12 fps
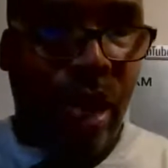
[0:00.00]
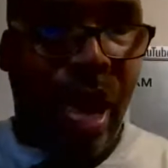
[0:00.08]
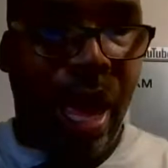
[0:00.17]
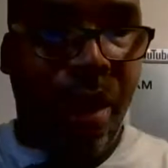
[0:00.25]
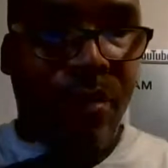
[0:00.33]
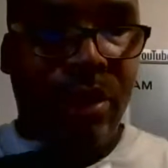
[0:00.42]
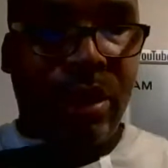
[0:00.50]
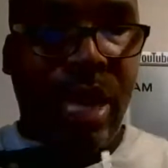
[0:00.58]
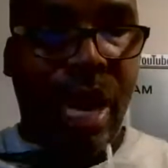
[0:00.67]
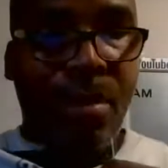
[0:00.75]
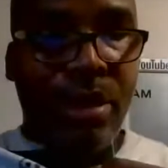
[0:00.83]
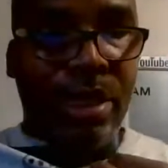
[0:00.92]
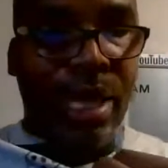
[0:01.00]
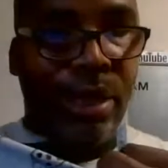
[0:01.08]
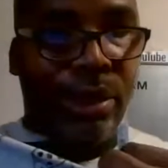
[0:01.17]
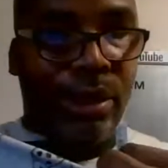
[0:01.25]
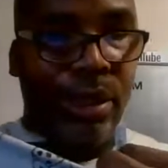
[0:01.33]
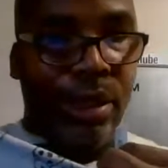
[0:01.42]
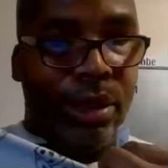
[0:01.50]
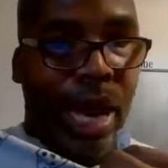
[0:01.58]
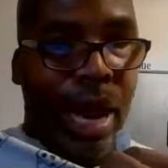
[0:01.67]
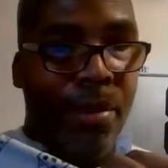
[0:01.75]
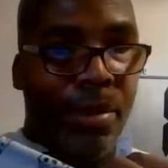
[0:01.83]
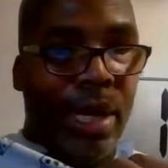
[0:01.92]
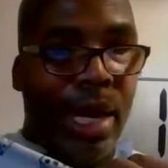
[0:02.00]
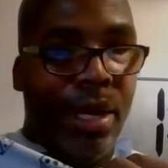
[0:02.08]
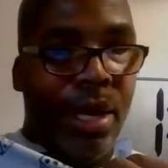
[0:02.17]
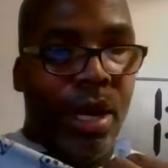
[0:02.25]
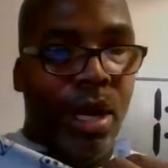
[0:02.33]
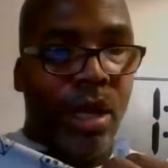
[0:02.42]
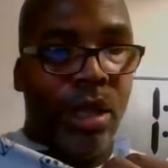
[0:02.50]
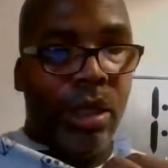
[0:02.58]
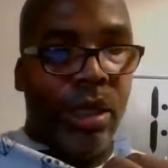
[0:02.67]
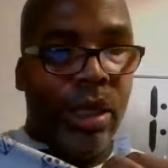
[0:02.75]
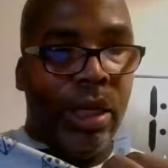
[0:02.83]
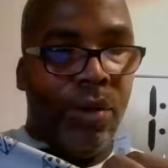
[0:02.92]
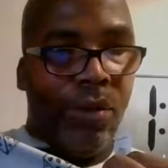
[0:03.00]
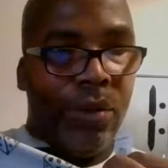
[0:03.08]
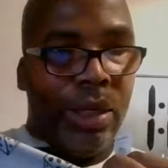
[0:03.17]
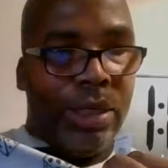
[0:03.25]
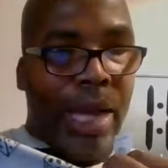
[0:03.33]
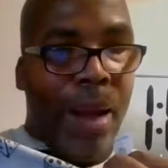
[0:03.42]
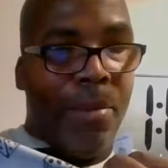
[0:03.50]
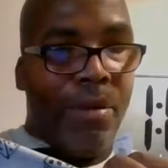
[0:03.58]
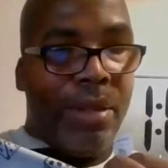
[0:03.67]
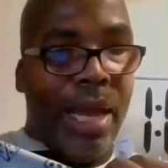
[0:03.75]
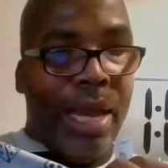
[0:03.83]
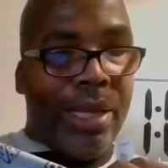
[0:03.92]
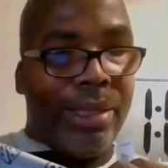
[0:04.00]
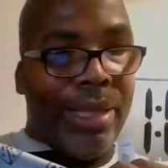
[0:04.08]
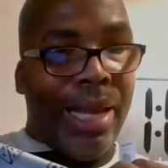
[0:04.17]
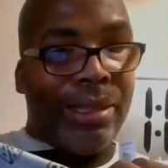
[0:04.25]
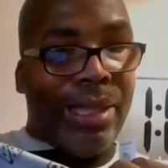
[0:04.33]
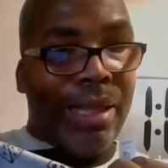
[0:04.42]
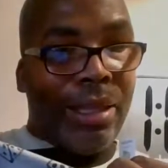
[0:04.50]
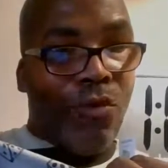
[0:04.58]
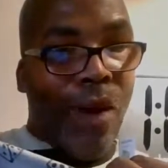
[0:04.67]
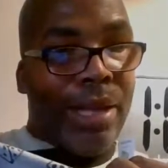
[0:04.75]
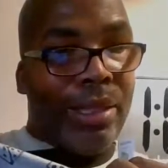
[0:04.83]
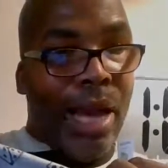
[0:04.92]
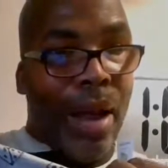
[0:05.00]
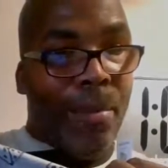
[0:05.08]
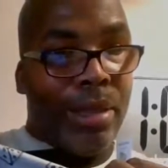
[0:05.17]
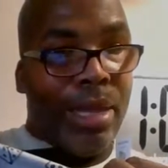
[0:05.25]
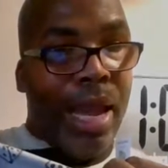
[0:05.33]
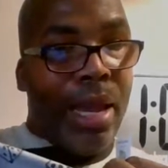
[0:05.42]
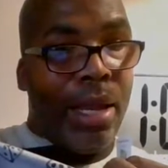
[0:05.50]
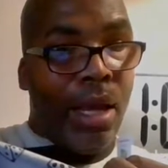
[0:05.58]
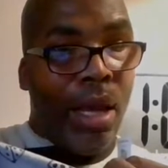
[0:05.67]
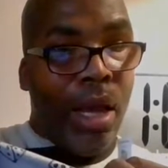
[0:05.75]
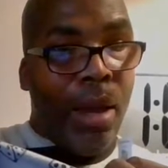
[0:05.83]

I have the time of day. See the time of day there? The time of day that's not the right time of day.